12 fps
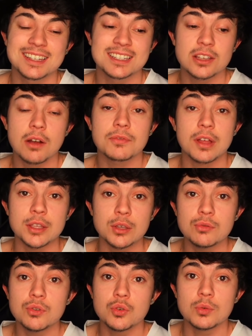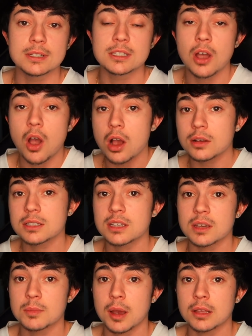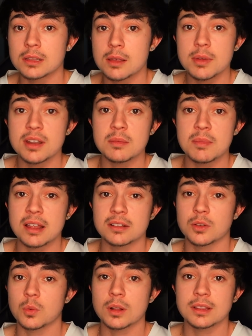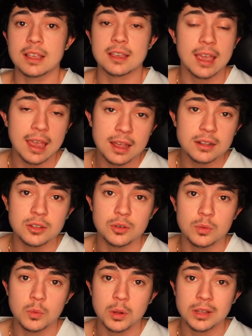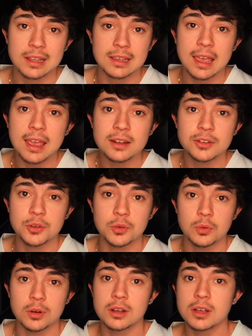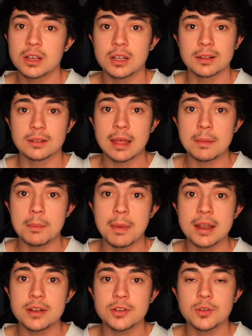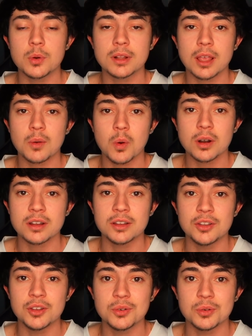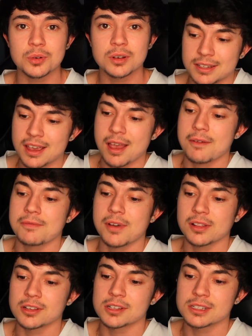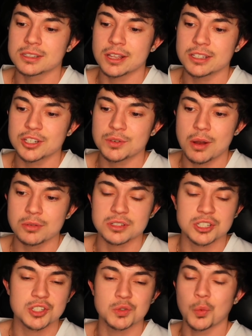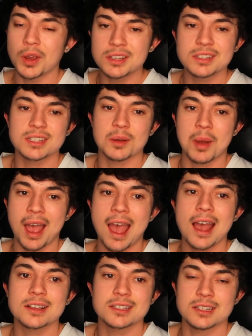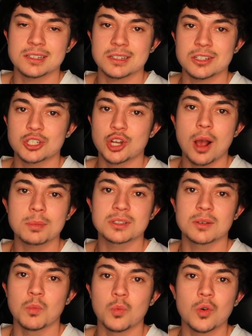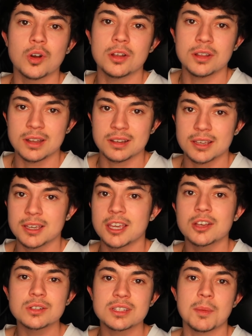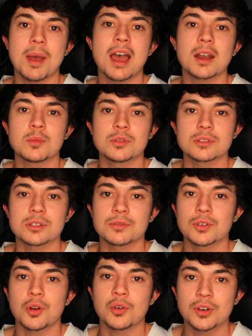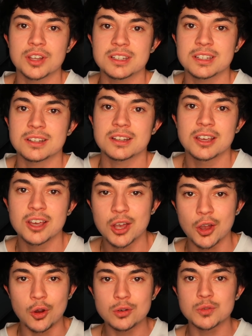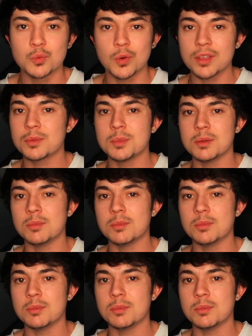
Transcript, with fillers: the stuff that you do is toxic by limiting men to what they can do and what they can't do. Let men do what they want to do. Yeah, fellas, let's go out and swing some axes and chop some wood and kill some animals for no reason. Who's with me,